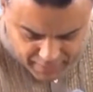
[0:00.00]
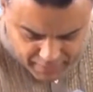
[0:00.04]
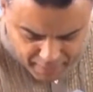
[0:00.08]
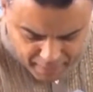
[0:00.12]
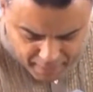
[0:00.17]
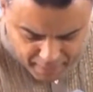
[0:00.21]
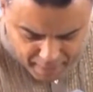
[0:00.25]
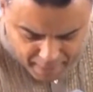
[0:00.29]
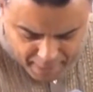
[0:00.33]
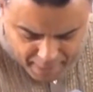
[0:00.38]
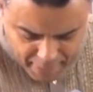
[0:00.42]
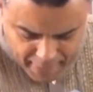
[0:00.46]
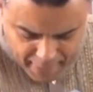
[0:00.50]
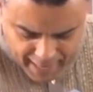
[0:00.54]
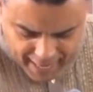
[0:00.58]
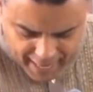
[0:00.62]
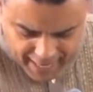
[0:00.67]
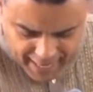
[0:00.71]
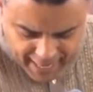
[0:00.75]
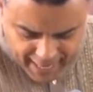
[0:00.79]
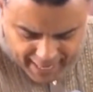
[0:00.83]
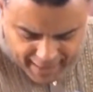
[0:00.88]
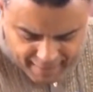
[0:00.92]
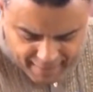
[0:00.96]
The
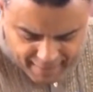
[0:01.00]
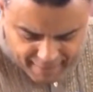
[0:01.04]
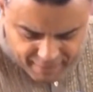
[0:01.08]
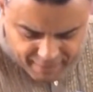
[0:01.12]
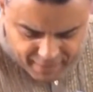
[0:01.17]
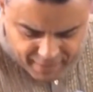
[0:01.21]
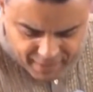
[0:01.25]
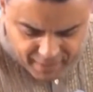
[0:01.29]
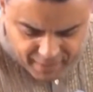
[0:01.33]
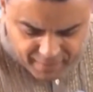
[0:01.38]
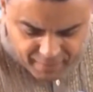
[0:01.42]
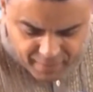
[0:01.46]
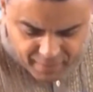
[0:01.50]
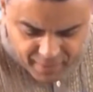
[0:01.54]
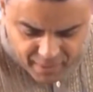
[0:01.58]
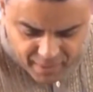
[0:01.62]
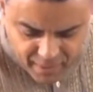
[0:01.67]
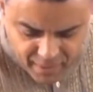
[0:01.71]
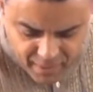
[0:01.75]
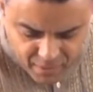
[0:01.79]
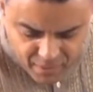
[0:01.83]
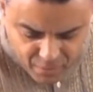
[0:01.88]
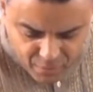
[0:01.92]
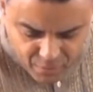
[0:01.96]
NIV
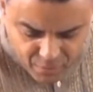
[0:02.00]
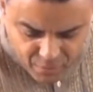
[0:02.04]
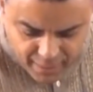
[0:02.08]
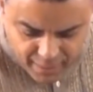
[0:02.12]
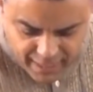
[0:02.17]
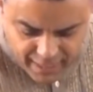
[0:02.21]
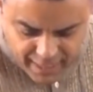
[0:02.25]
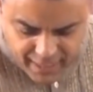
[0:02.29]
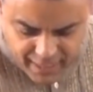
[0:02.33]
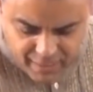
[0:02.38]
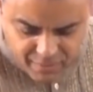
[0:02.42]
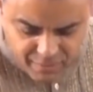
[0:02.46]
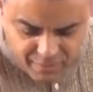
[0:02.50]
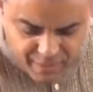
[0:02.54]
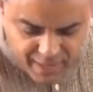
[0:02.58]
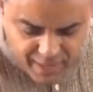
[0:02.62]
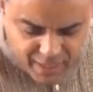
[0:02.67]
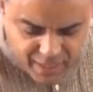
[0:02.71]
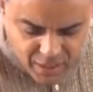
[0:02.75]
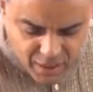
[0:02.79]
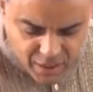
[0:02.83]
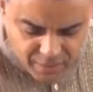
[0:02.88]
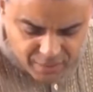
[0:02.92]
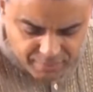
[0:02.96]
Reader's
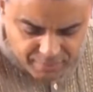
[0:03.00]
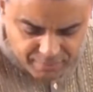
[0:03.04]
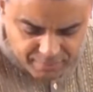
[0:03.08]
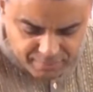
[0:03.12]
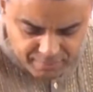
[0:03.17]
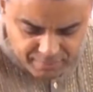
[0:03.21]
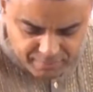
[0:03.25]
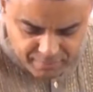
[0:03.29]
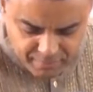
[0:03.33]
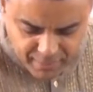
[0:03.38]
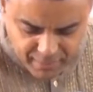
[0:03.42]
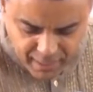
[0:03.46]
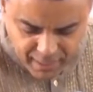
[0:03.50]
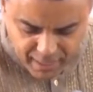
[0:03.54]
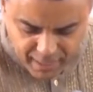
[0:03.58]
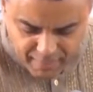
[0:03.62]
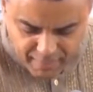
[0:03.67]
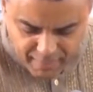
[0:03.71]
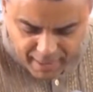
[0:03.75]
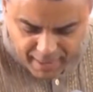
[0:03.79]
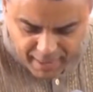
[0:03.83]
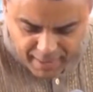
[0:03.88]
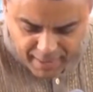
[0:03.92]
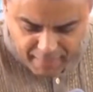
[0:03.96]
Version.
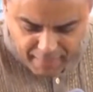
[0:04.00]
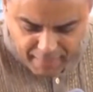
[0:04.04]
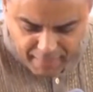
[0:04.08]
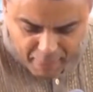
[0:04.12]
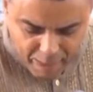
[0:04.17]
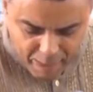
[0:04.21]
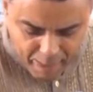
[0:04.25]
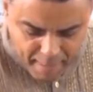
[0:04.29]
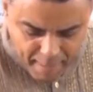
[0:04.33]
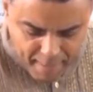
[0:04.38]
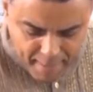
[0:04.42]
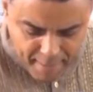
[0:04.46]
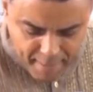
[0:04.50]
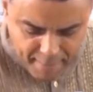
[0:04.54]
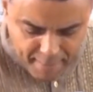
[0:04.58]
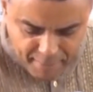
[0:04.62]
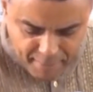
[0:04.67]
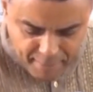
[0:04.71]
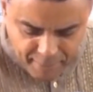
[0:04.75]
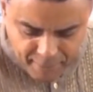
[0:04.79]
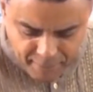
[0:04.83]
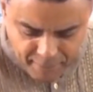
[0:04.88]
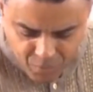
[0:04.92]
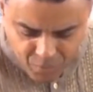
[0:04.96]
Amen.
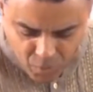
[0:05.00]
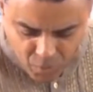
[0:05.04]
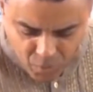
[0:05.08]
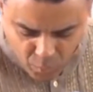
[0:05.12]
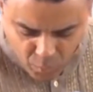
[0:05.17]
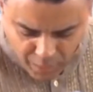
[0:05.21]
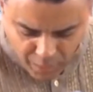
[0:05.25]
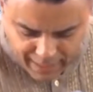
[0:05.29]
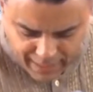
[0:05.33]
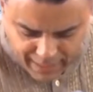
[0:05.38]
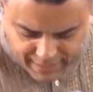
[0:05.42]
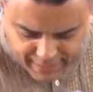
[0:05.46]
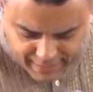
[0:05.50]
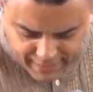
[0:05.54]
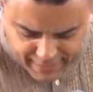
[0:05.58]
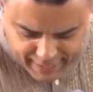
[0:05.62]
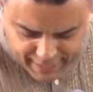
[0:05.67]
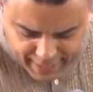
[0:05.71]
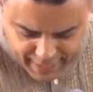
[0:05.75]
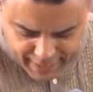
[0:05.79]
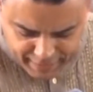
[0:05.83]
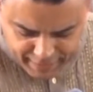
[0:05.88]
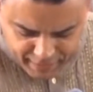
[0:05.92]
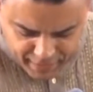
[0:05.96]
What does it
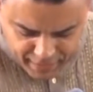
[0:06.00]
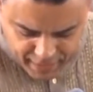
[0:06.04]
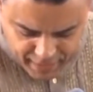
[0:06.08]
say?